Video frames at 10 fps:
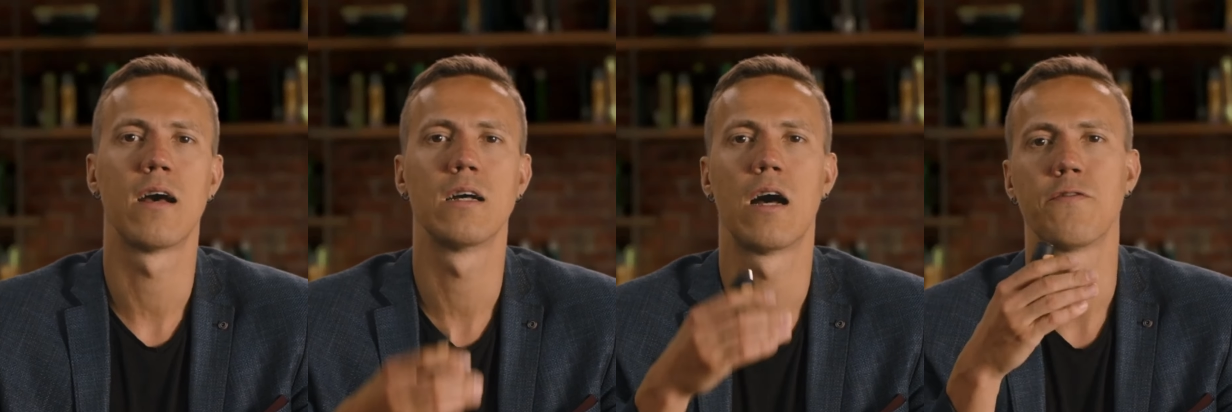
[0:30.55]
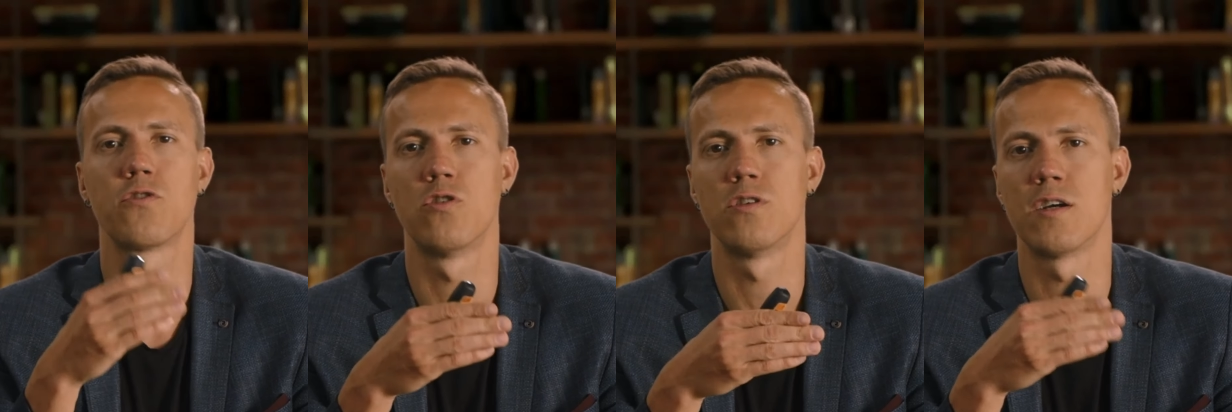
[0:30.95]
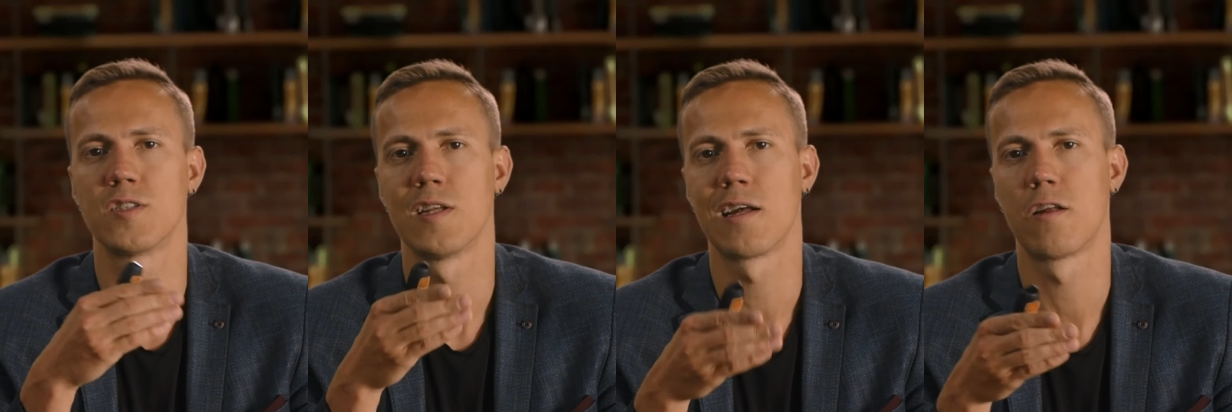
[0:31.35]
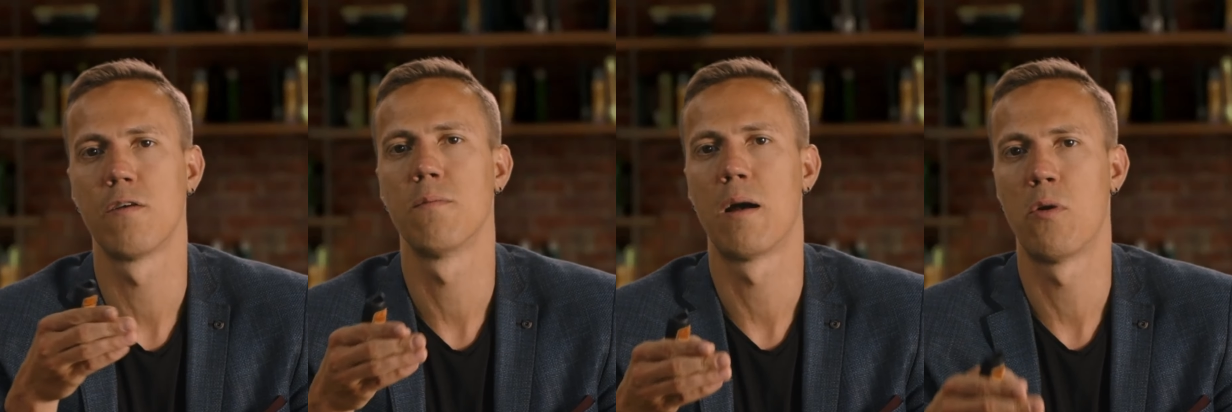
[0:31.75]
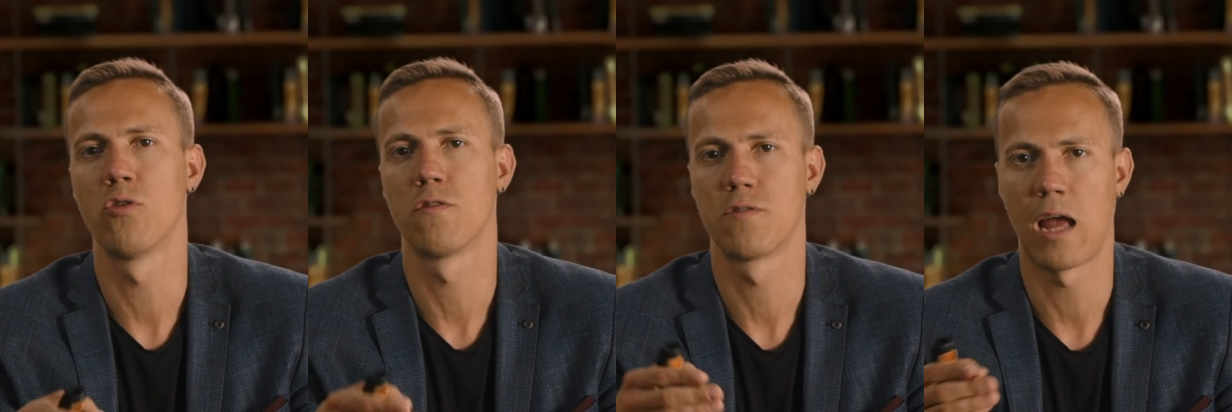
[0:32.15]
after a select amount
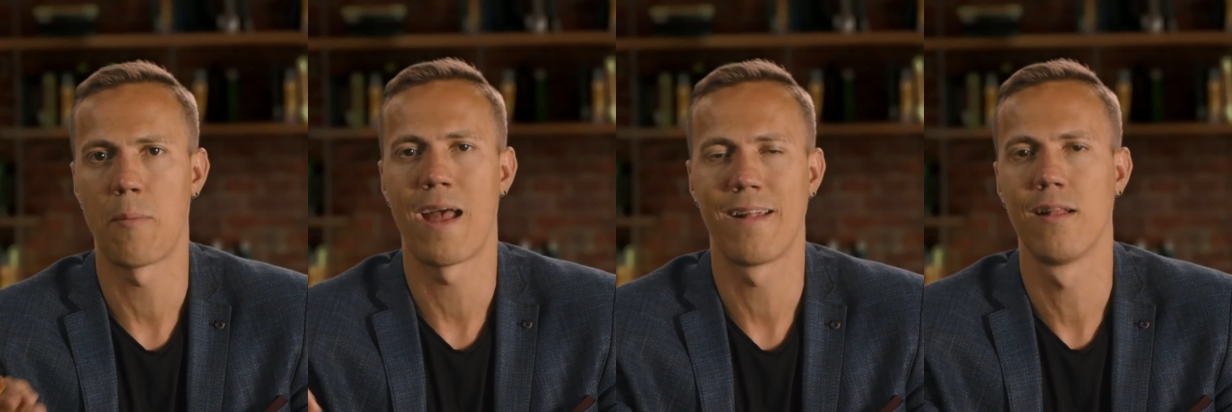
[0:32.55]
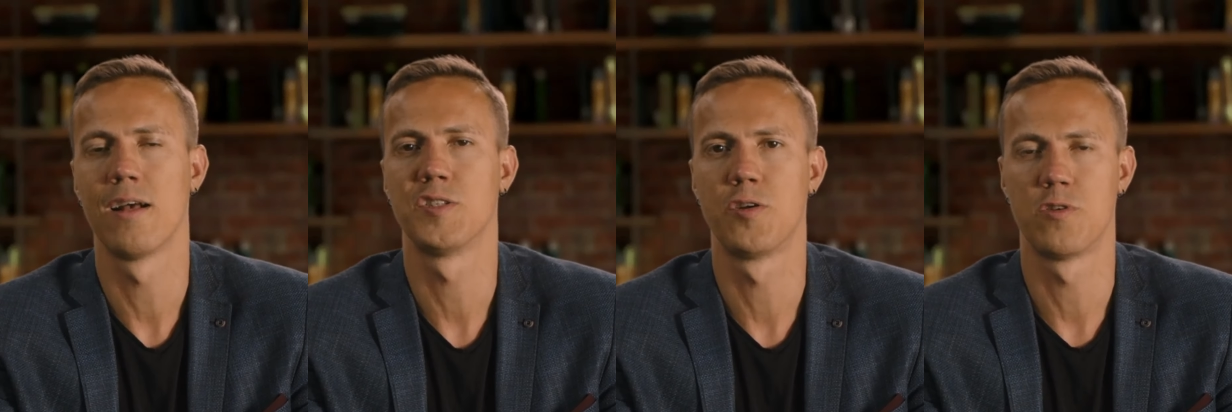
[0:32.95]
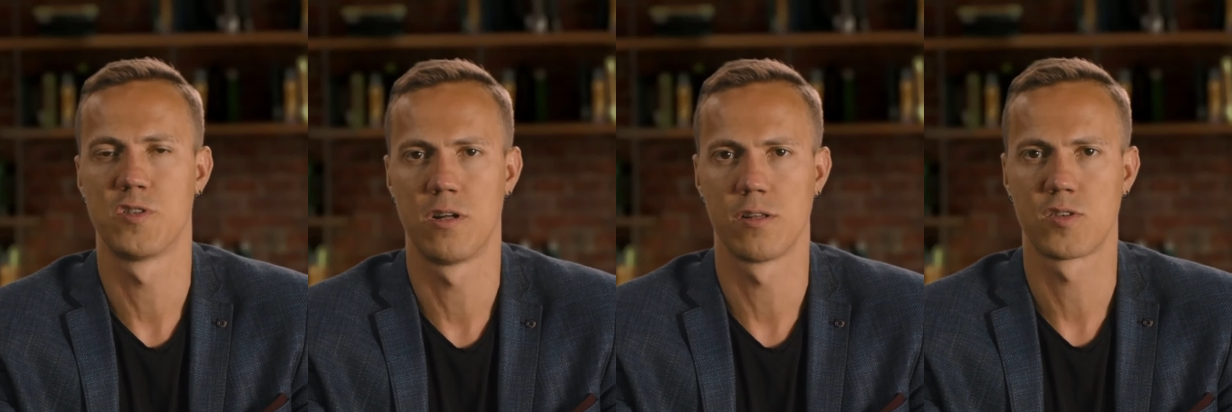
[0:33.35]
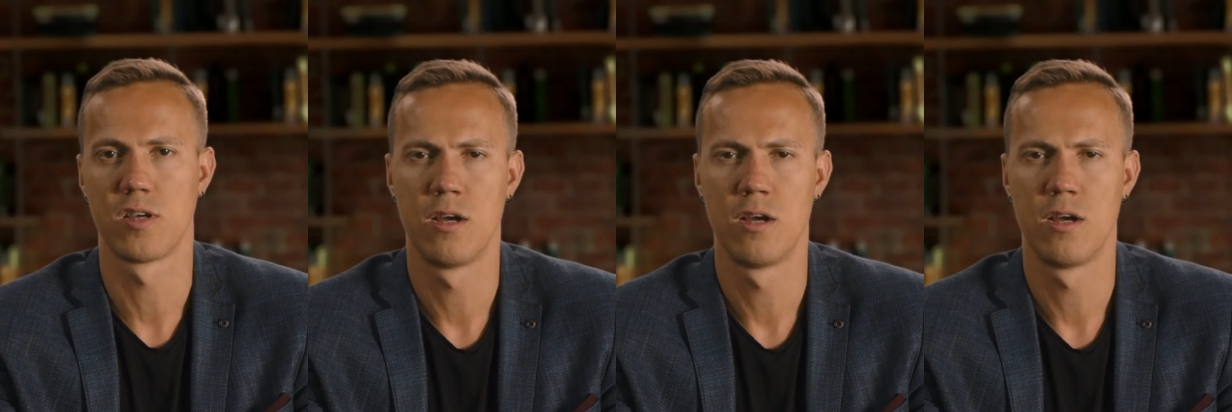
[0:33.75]
of time, analyze the results.